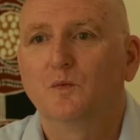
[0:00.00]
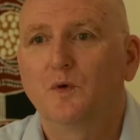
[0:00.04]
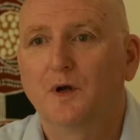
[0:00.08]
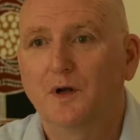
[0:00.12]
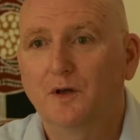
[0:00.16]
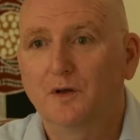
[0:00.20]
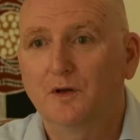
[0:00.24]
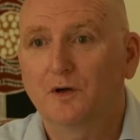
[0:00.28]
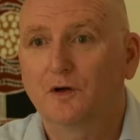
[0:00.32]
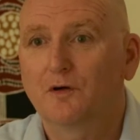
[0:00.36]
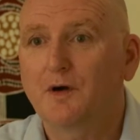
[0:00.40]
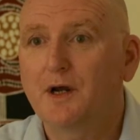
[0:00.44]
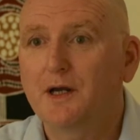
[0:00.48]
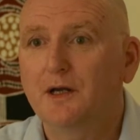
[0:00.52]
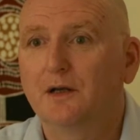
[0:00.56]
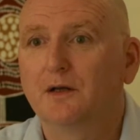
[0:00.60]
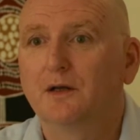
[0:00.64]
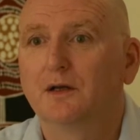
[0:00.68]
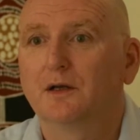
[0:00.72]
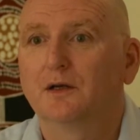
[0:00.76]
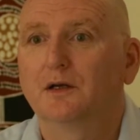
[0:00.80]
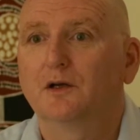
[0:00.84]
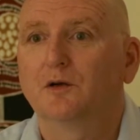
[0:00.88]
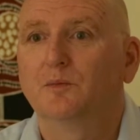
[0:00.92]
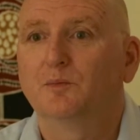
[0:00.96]
One of the great
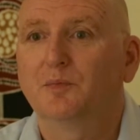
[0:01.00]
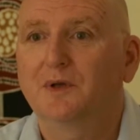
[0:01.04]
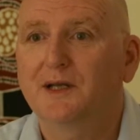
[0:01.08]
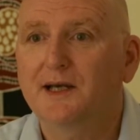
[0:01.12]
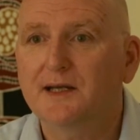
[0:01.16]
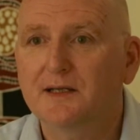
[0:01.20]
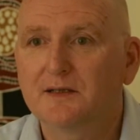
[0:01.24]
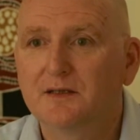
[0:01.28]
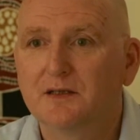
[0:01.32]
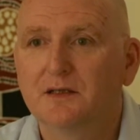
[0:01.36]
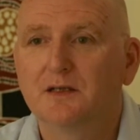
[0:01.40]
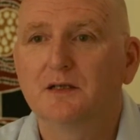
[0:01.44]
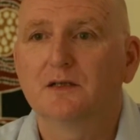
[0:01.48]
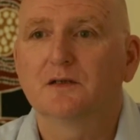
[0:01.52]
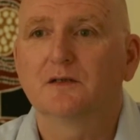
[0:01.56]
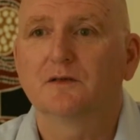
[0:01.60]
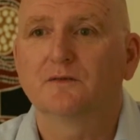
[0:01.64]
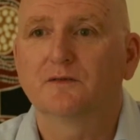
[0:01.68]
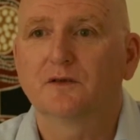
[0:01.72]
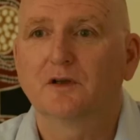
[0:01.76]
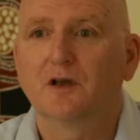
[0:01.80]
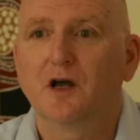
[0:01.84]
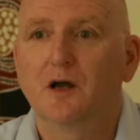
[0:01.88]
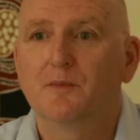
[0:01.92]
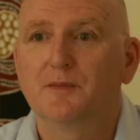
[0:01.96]
complexities
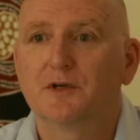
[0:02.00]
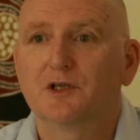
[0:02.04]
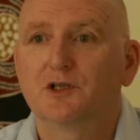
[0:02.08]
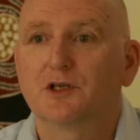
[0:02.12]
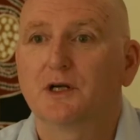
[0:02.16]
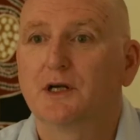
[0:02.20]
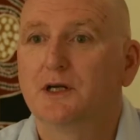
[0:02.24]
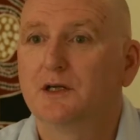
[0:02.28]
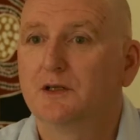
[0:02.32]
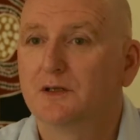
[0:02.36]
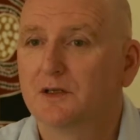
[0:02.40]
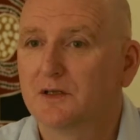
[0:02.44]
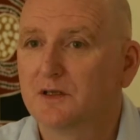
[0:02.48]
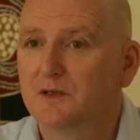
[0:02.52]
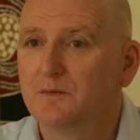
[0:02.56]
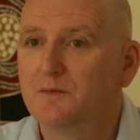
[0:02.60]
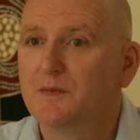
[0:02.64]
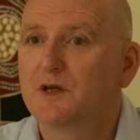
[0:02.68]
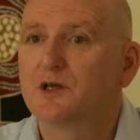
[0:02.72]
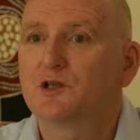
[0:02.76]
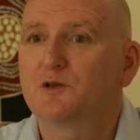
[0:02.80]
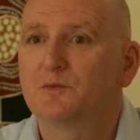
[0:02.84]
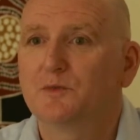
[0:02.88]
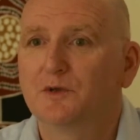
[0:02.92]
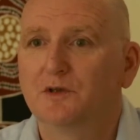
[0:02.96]
of climate change is the
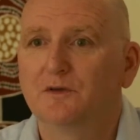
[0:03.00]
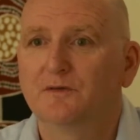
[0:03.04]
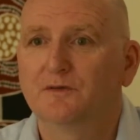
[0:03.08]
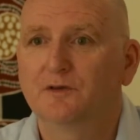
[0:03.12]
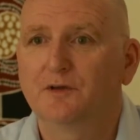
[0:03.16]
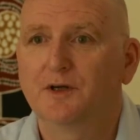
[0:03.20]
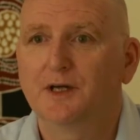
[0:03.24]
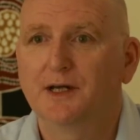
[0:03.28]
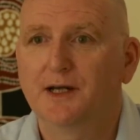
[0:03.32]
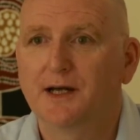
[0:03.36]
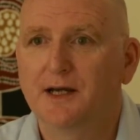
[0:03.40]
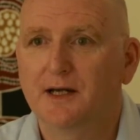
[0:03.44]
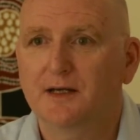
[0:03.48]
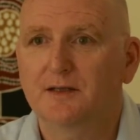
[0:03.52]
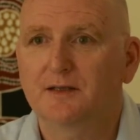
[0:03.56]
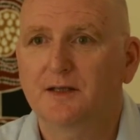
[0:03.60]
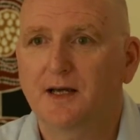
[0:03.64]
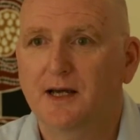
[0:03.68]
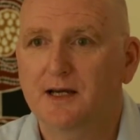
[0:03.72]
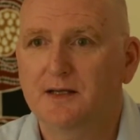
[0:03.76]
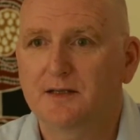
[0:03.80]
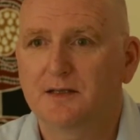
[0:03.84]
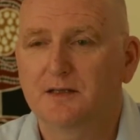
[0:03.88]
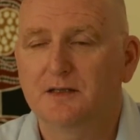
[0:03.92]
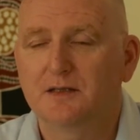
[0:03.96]
measurement of greenhouse
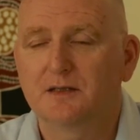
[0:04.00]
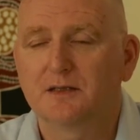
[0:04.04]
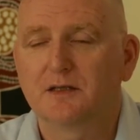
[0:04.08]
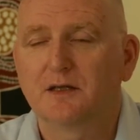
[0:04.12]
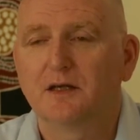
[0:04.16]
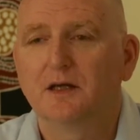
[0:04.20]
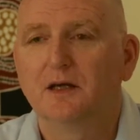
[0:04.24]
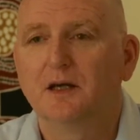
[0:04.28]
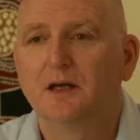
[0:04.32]
gases.